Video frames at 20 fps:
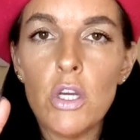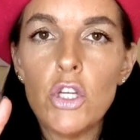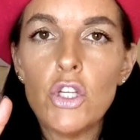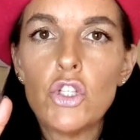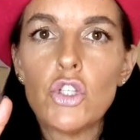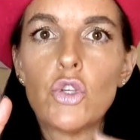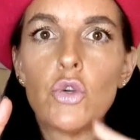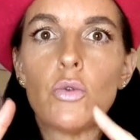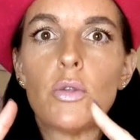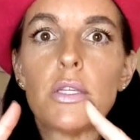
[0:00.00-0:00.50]

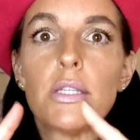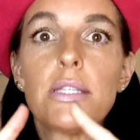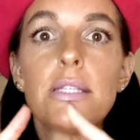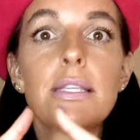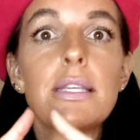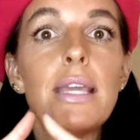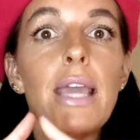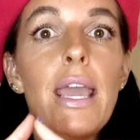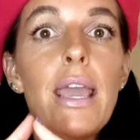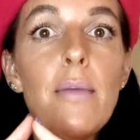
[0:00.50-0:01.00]
So the
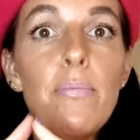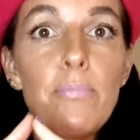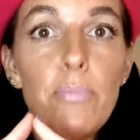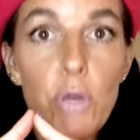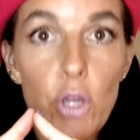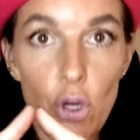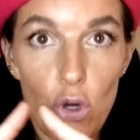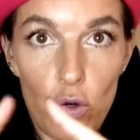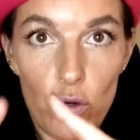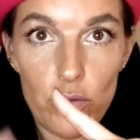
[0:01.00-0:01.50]

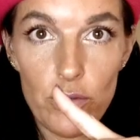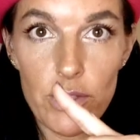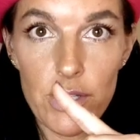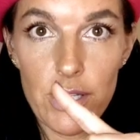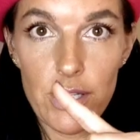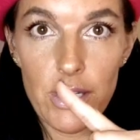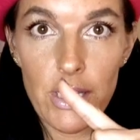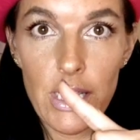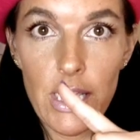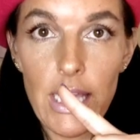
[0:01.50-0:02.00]

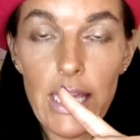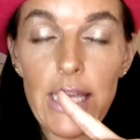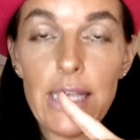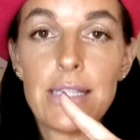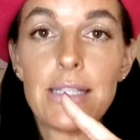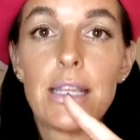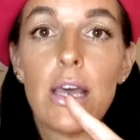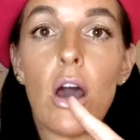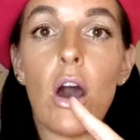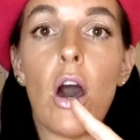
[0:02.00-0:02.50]
scapegoat
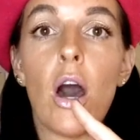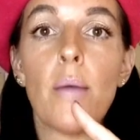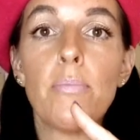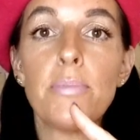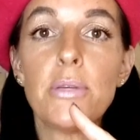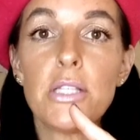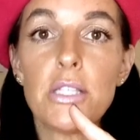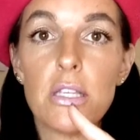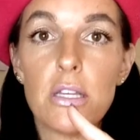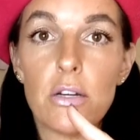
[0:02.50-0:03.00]
is the
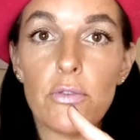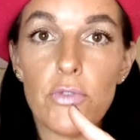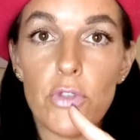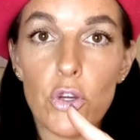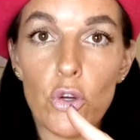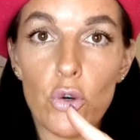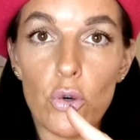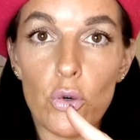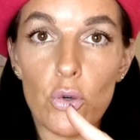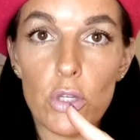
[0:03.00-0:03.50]
opposite of the
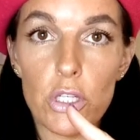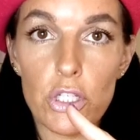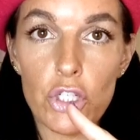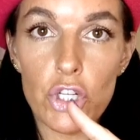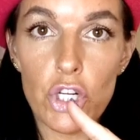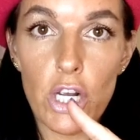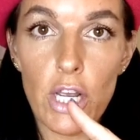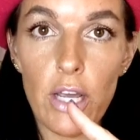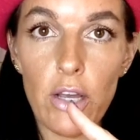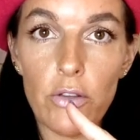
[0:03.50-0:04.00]
golden
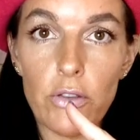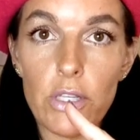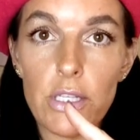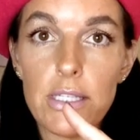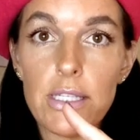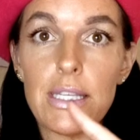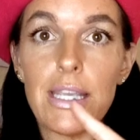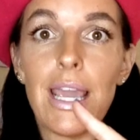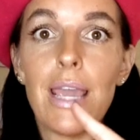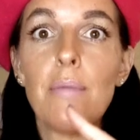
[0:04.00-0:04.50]
child. The
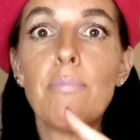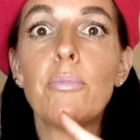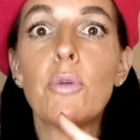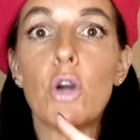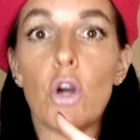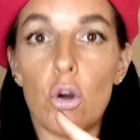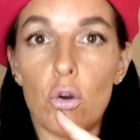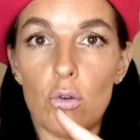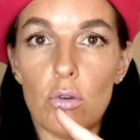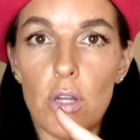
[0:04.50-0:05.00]

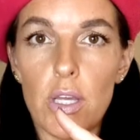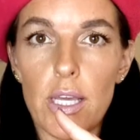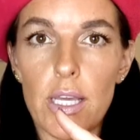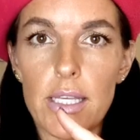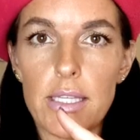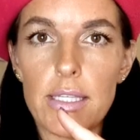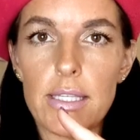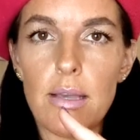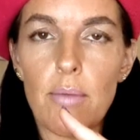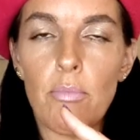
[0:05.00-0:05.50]
scapegoat
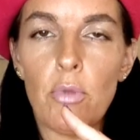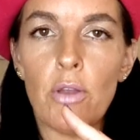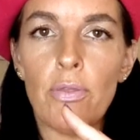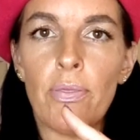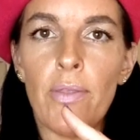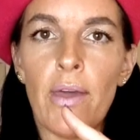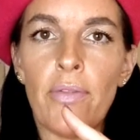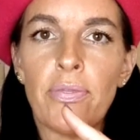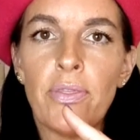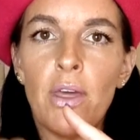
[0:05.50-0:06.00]
is someone
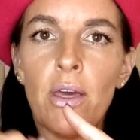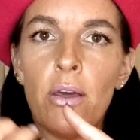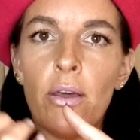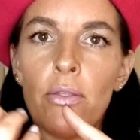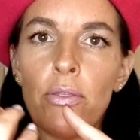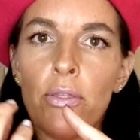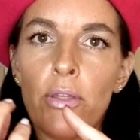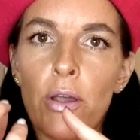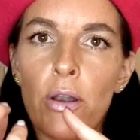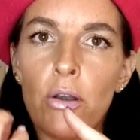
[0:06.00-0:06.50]
that
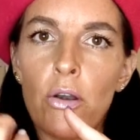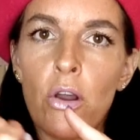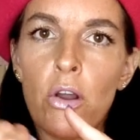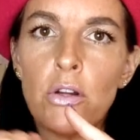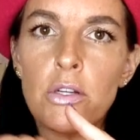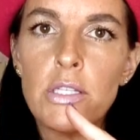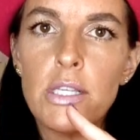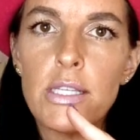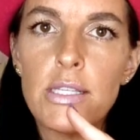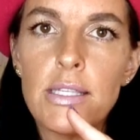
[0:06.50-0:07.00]
the
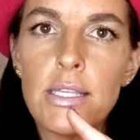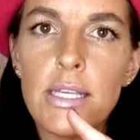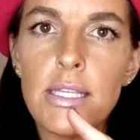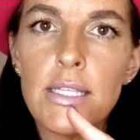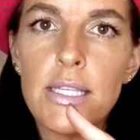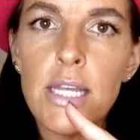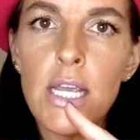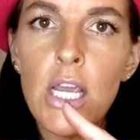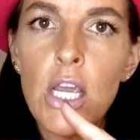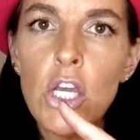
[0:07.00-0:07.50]

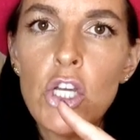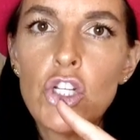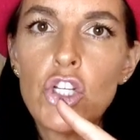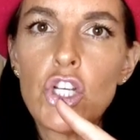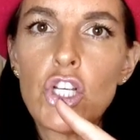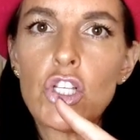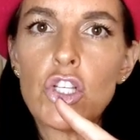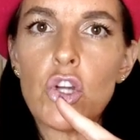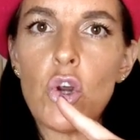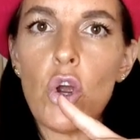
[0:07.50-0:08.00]
narcissist
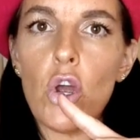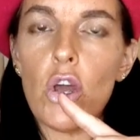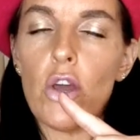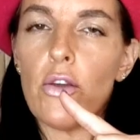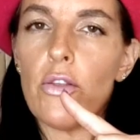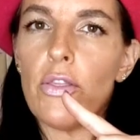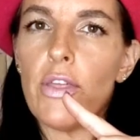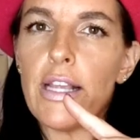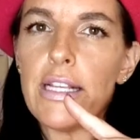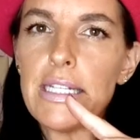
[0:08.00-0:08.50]
just,
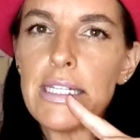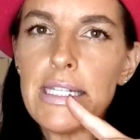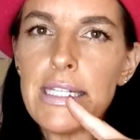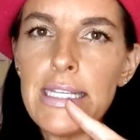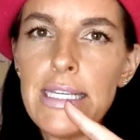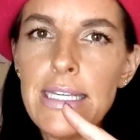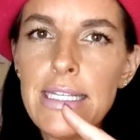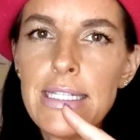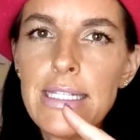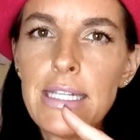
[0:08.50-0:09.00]
they
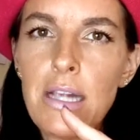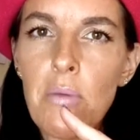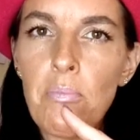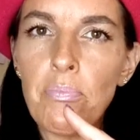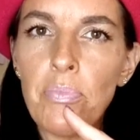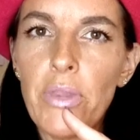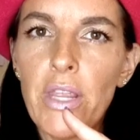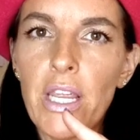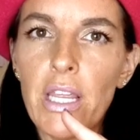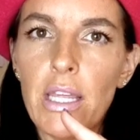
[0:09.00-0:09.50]
see
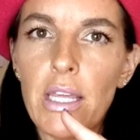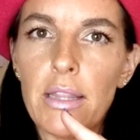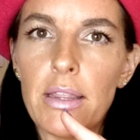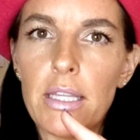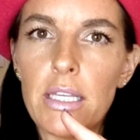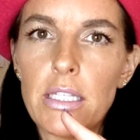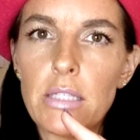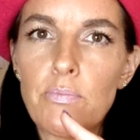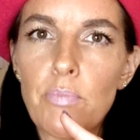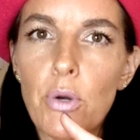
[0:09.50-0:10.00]
something in
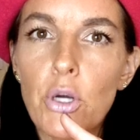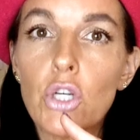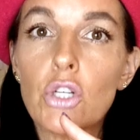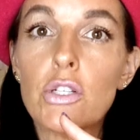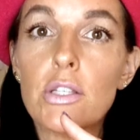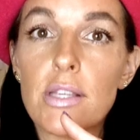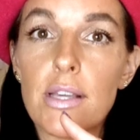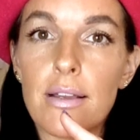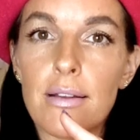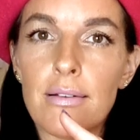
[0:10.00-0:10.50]
this
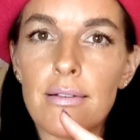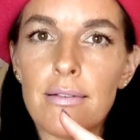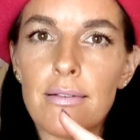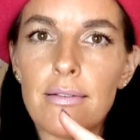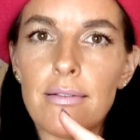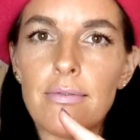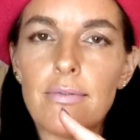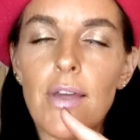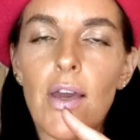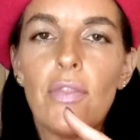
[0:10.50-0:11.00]
person
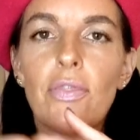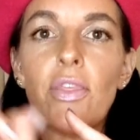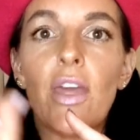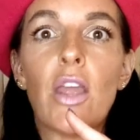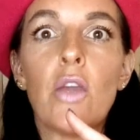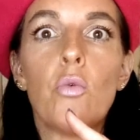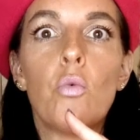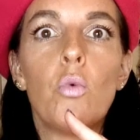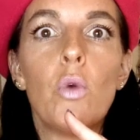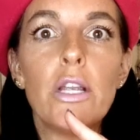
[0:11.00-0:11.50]
that they
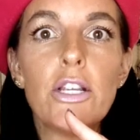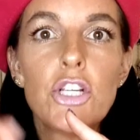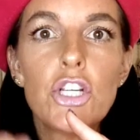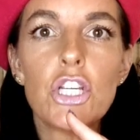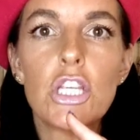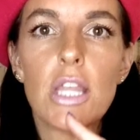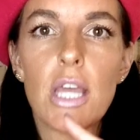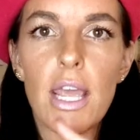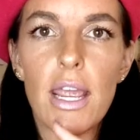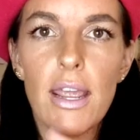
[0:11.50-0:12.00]
wish
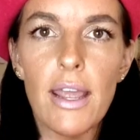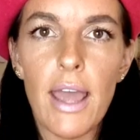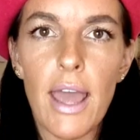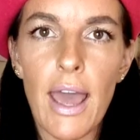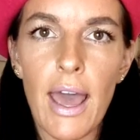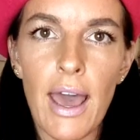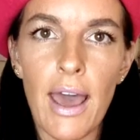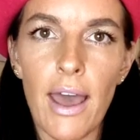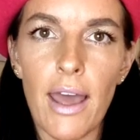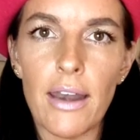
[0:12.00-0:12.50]
they
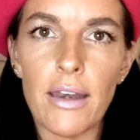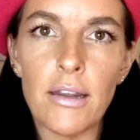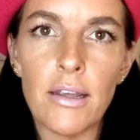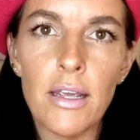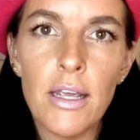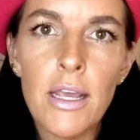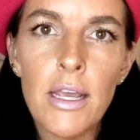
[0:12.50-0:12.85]
had.